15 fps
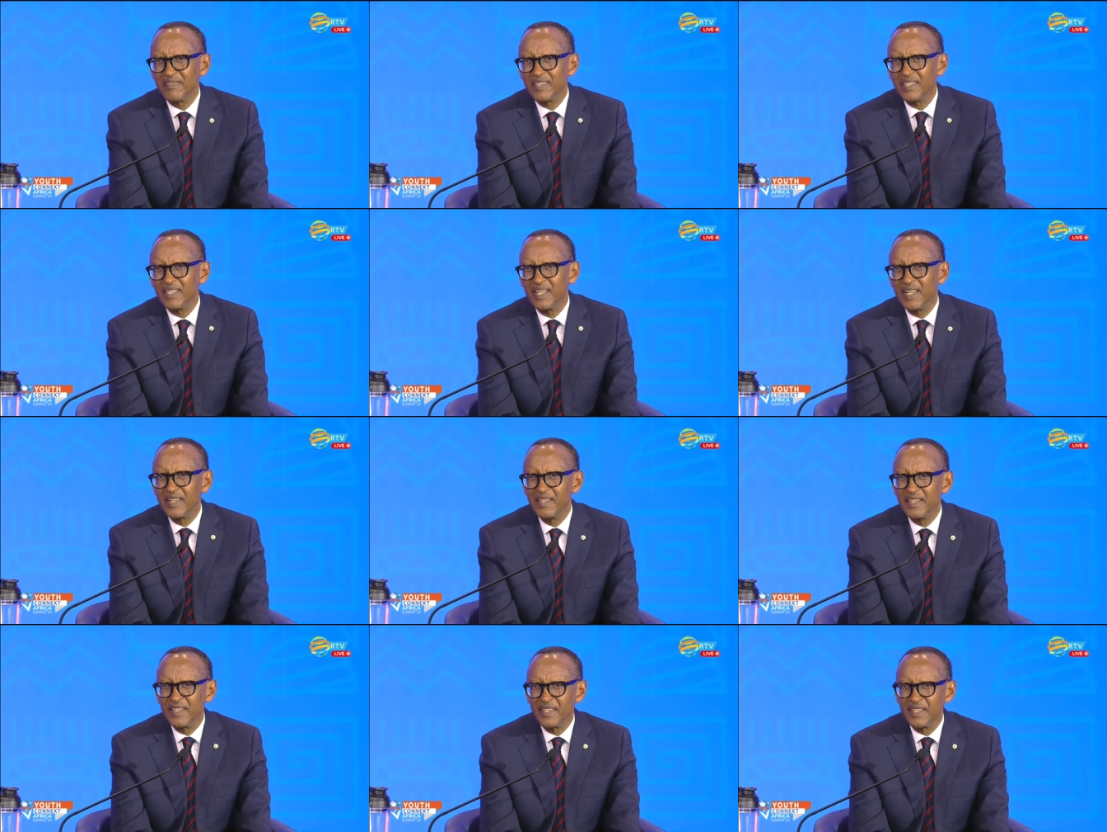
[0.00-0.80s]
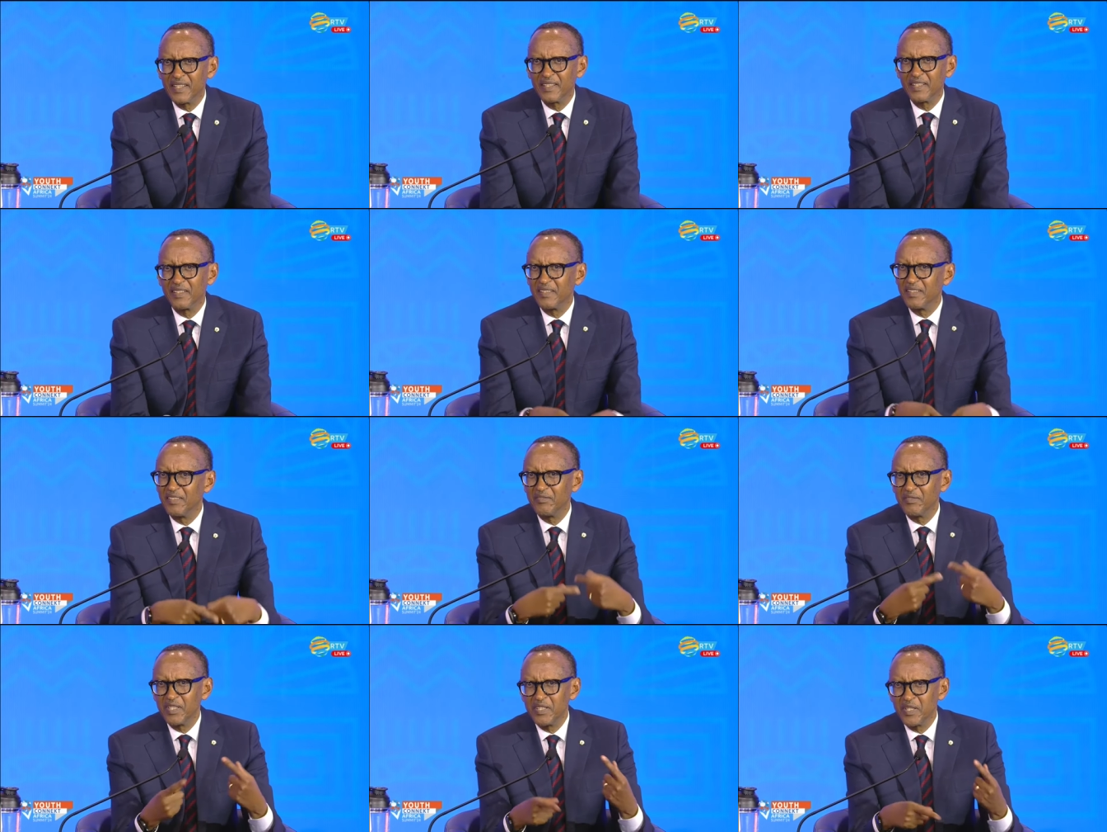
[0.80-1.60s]
and uh,
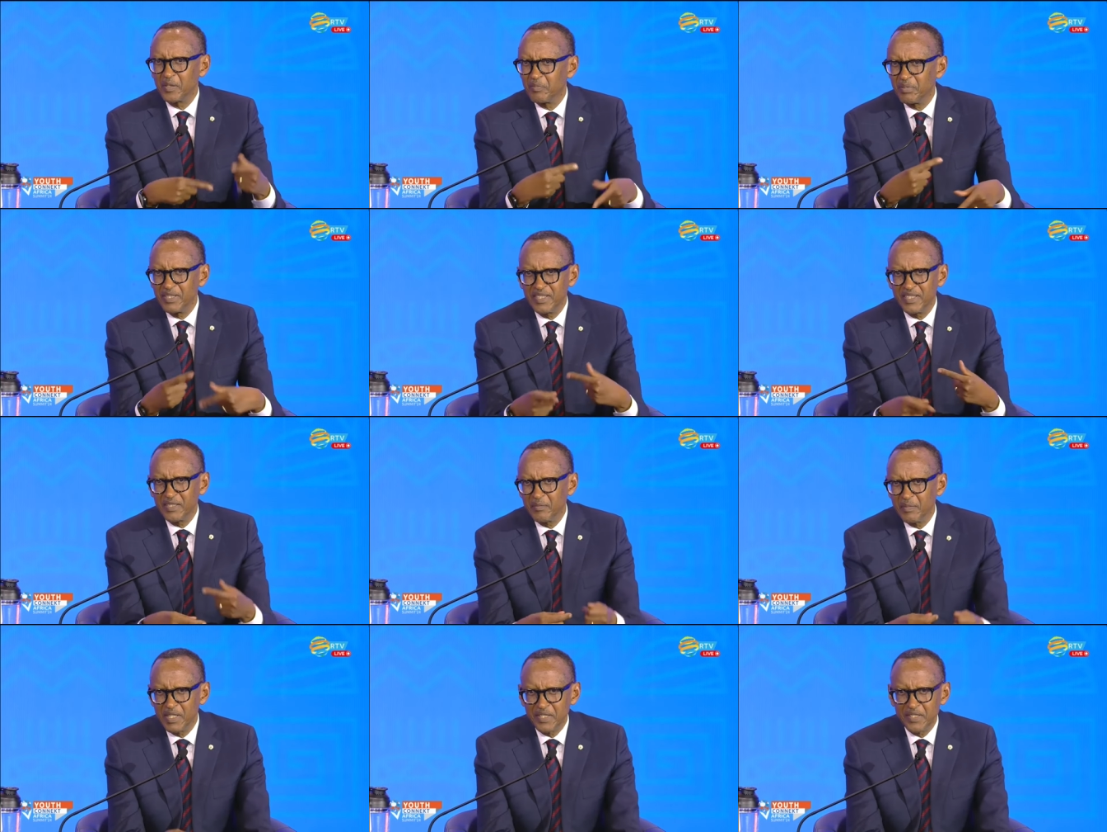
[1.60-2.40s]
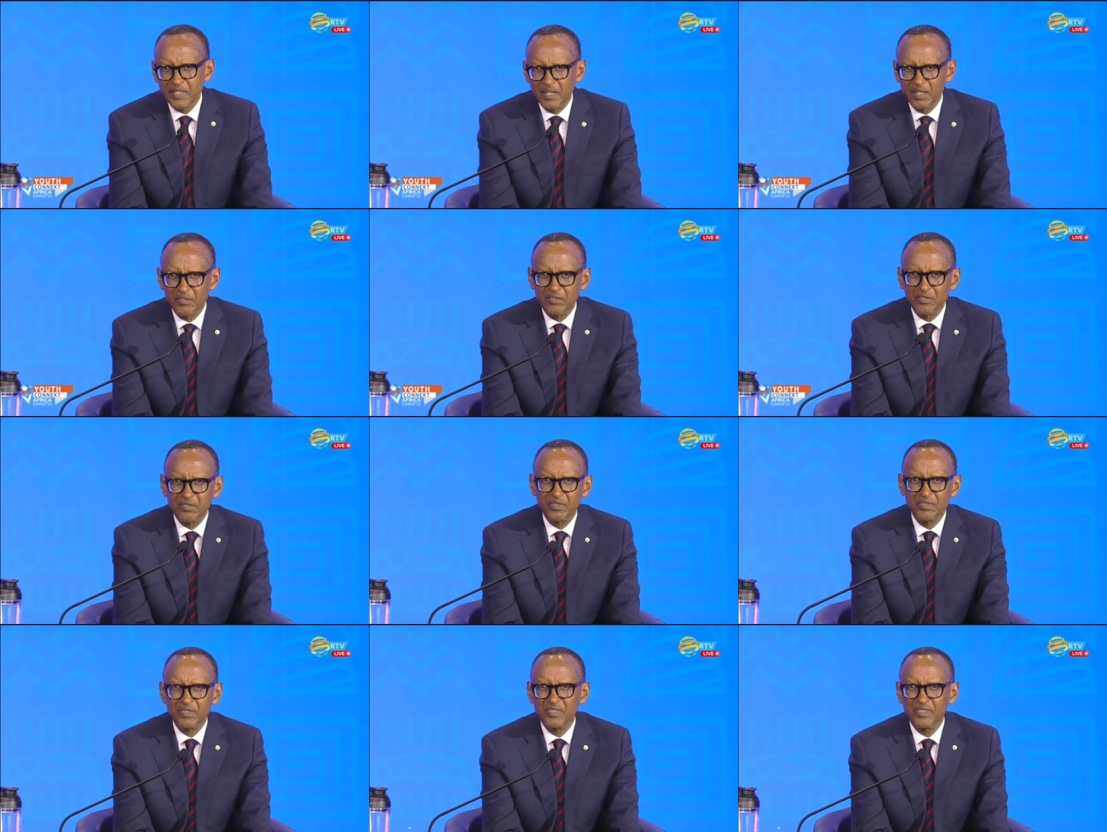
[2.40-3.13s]
even repeating myself.